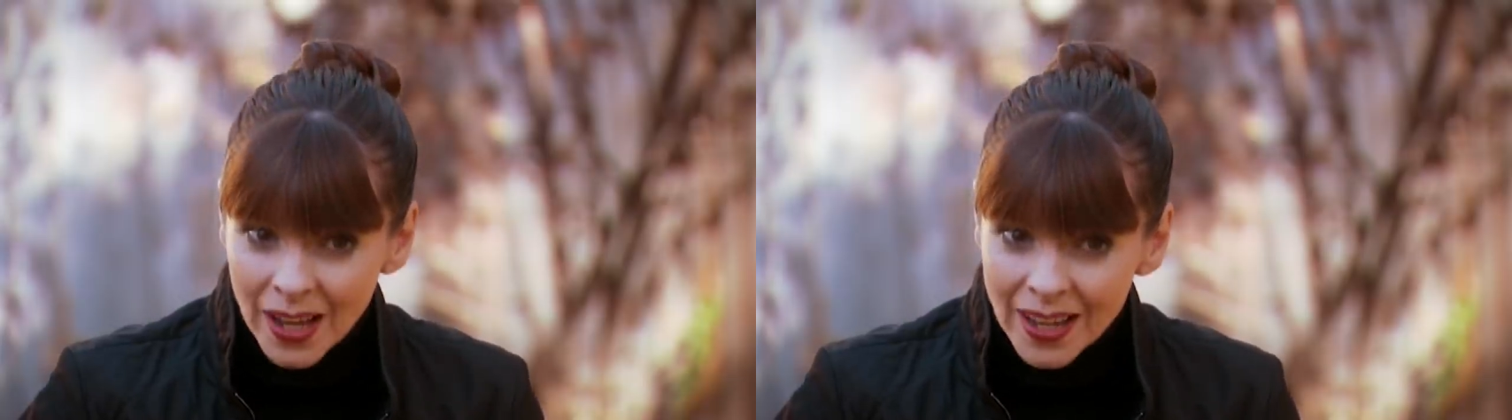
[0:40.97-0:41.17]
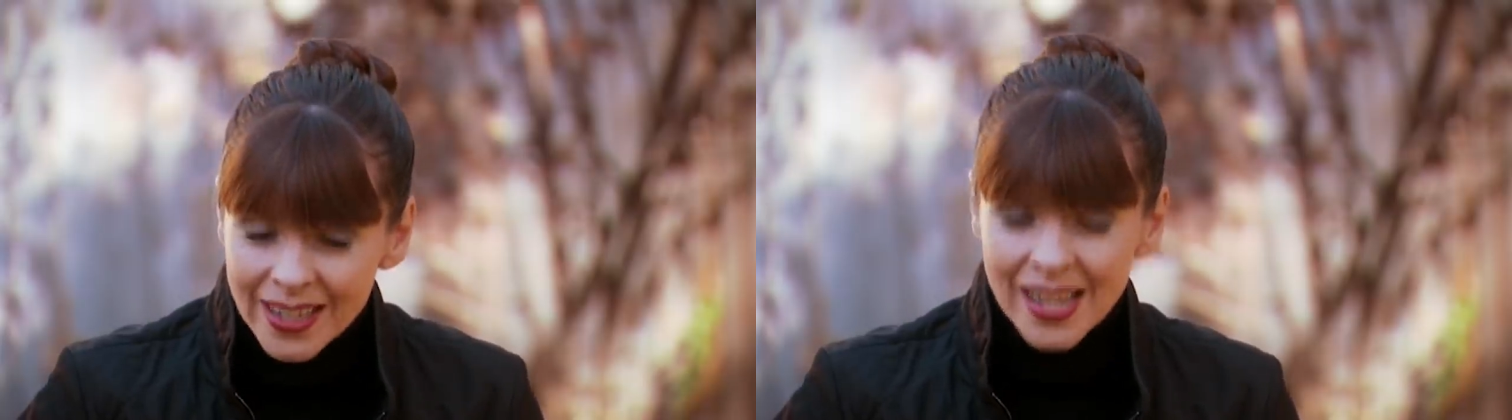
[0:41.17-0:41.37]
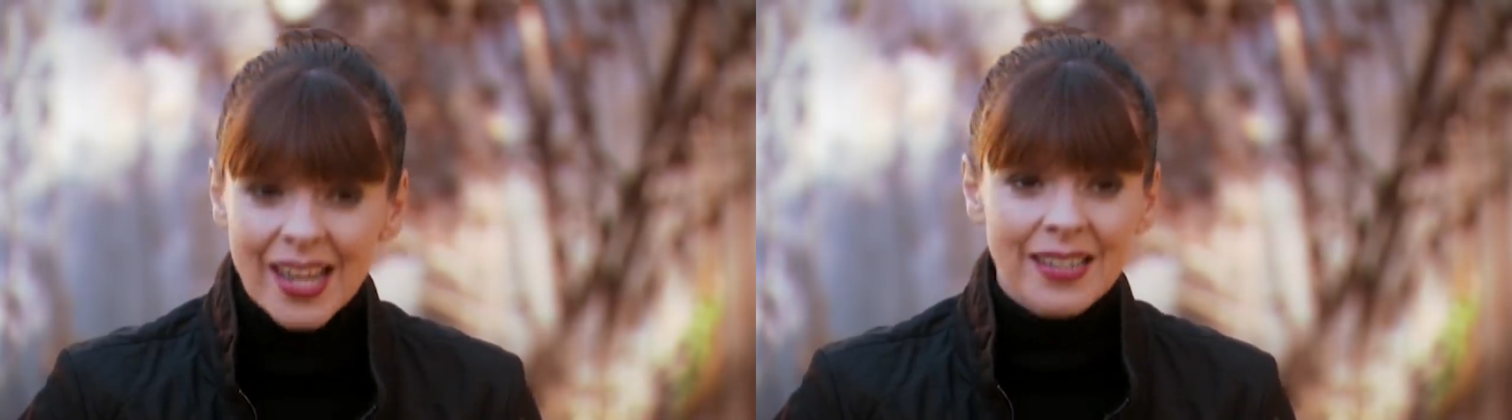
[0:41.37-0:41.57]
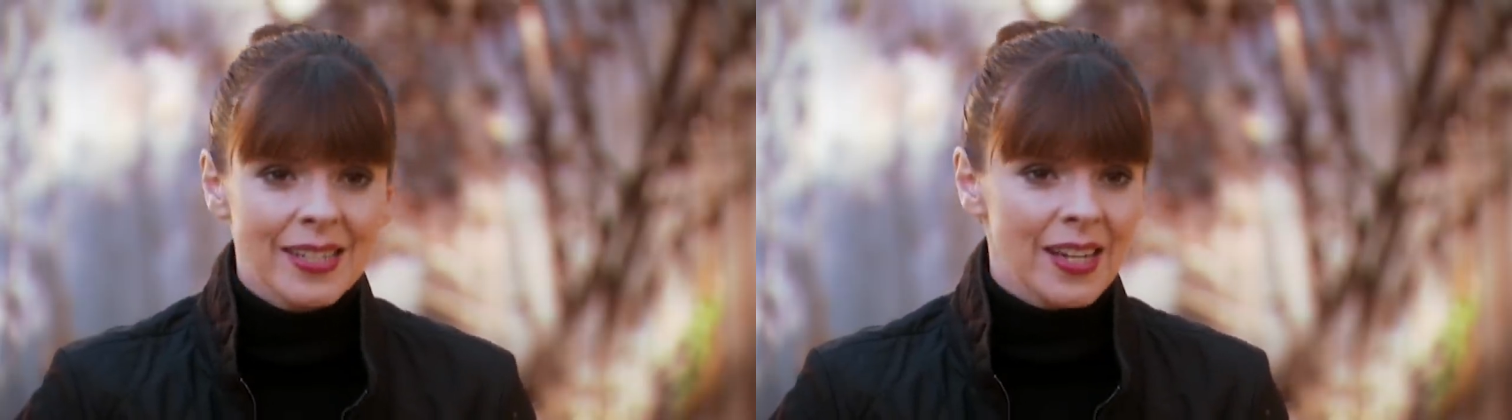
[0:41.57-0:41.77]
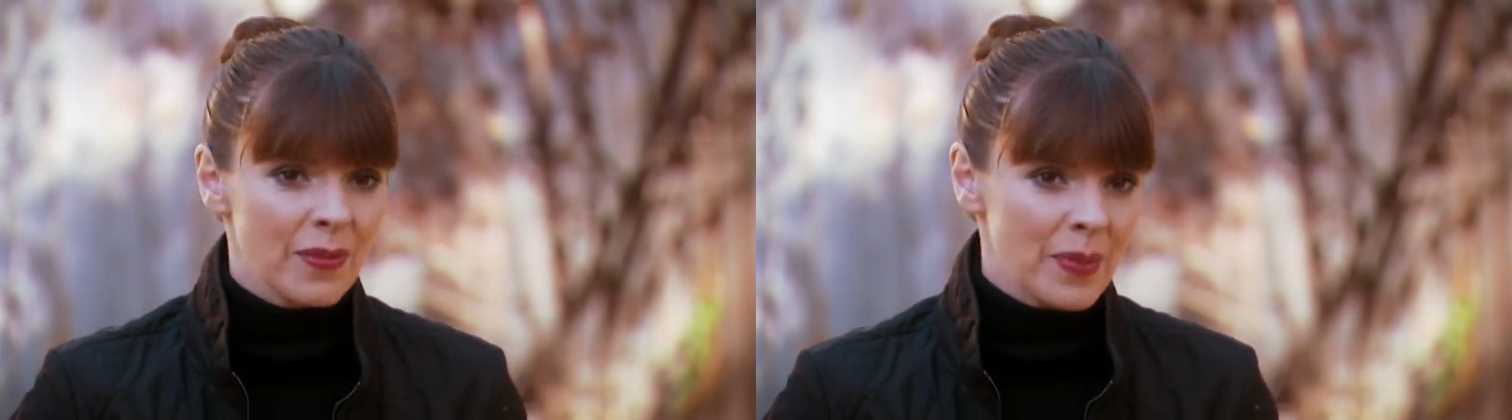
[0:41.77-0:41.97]
her
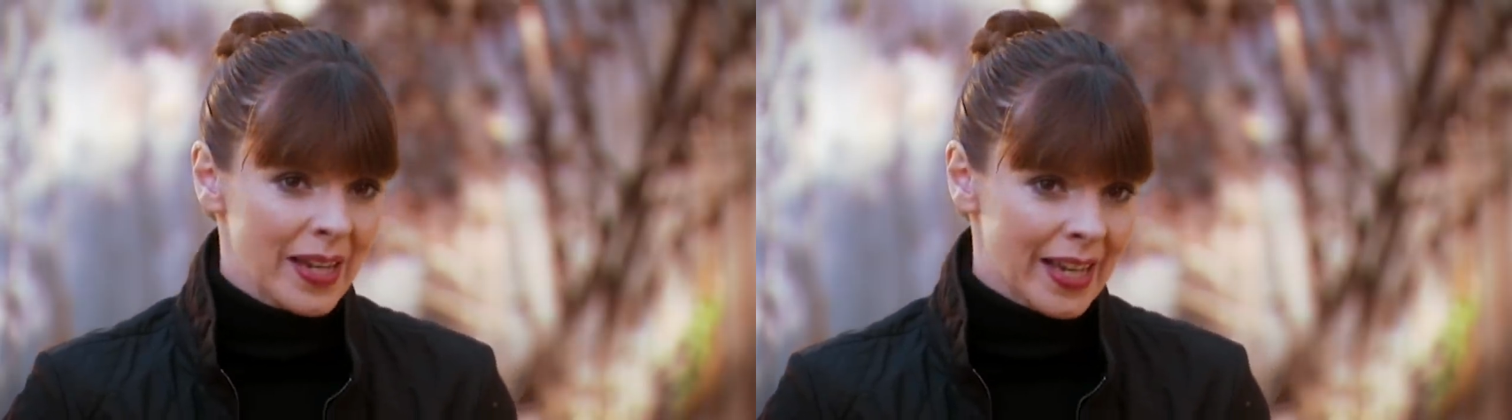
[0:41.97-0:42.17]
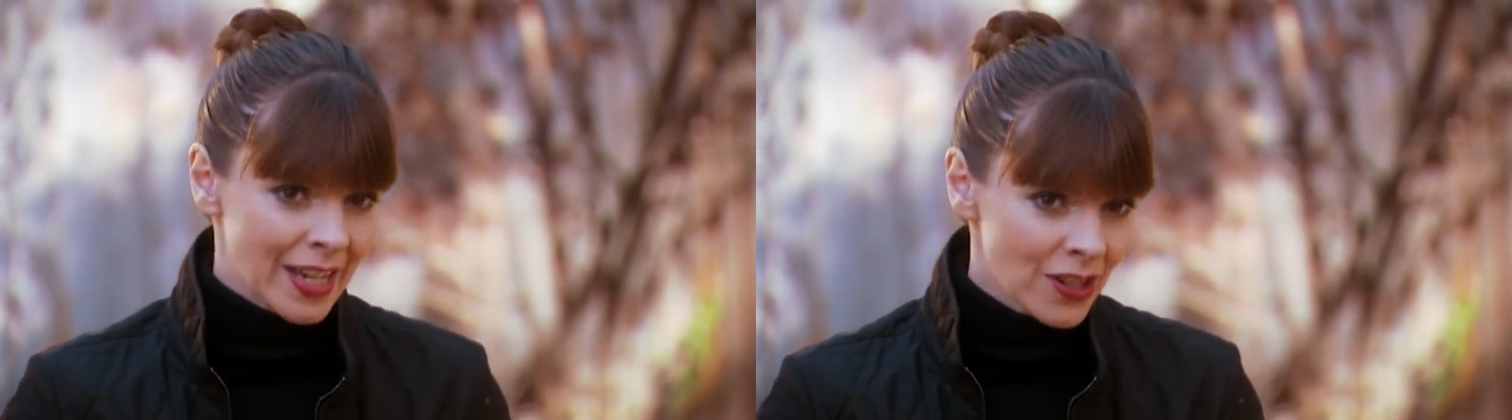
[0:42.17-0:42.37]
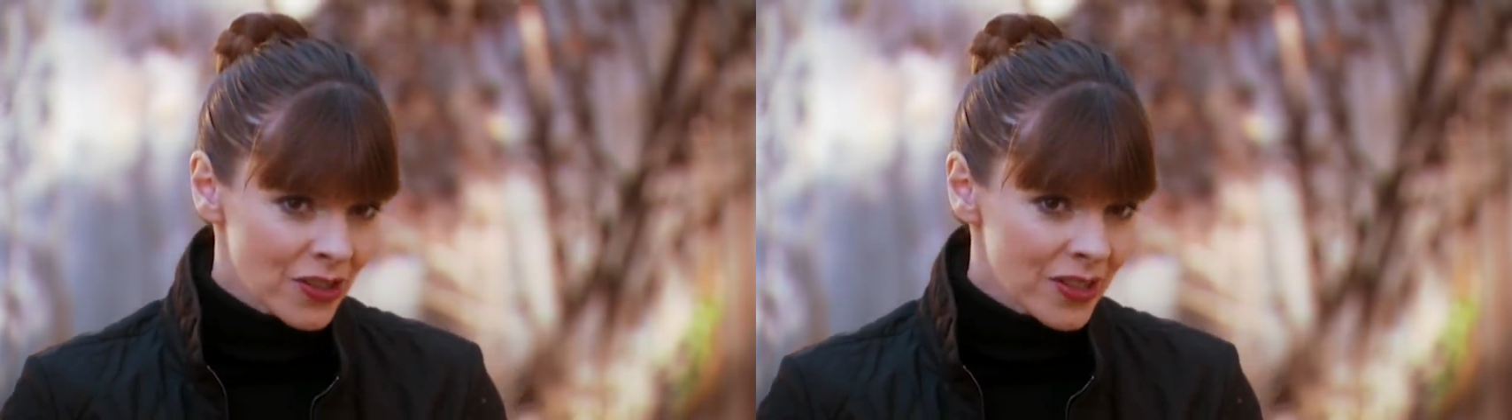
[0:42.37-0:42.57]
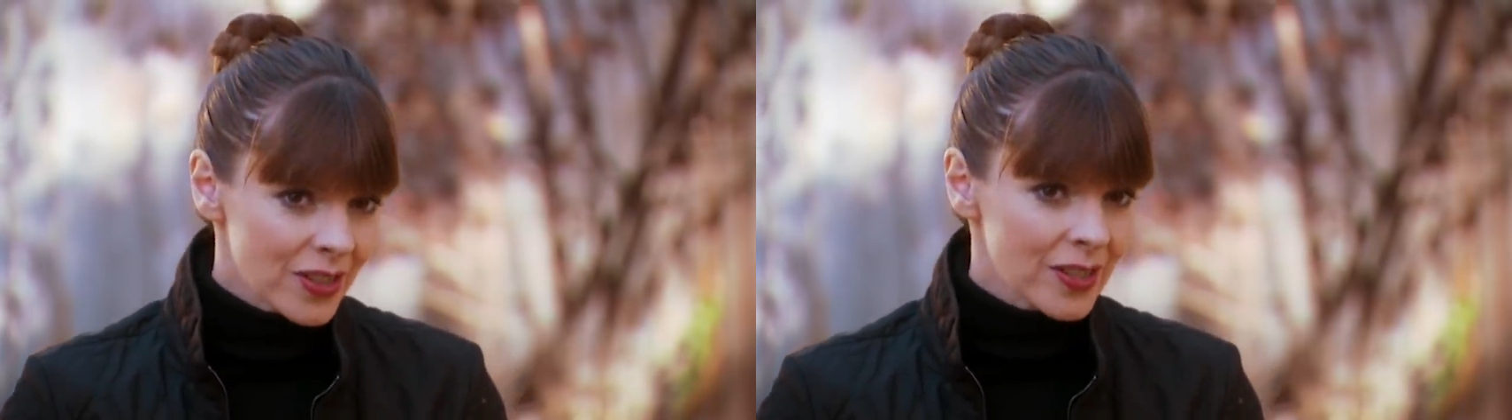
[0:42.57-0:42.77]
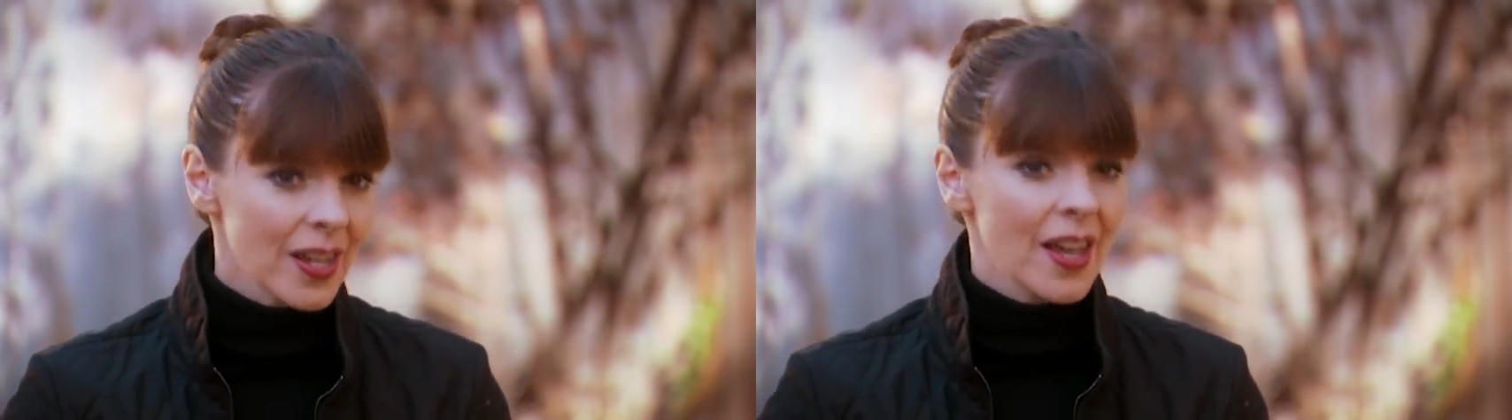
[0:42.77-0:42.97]
instead of being a
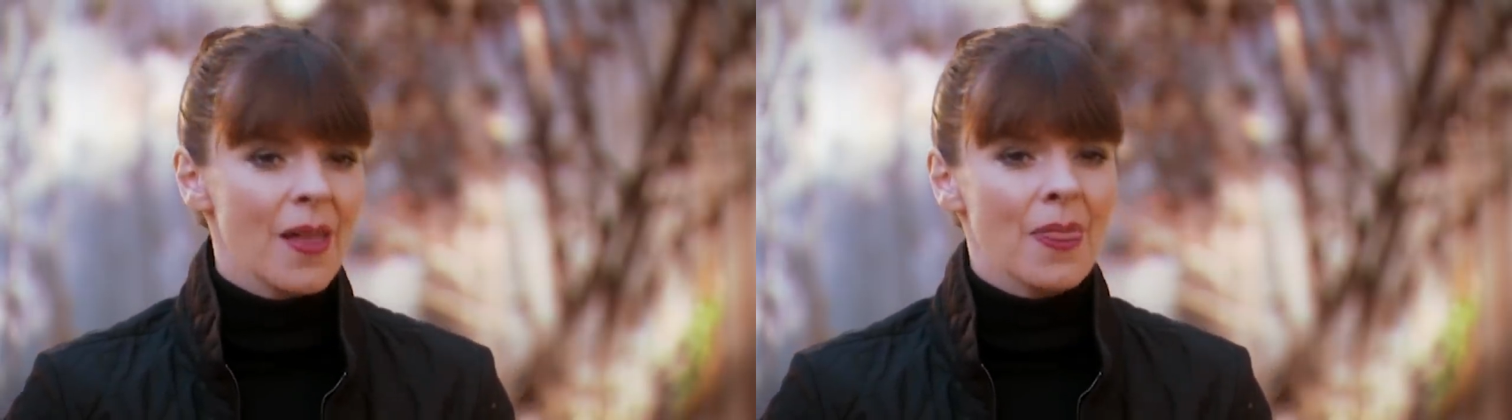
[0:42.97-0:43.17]
hindrance,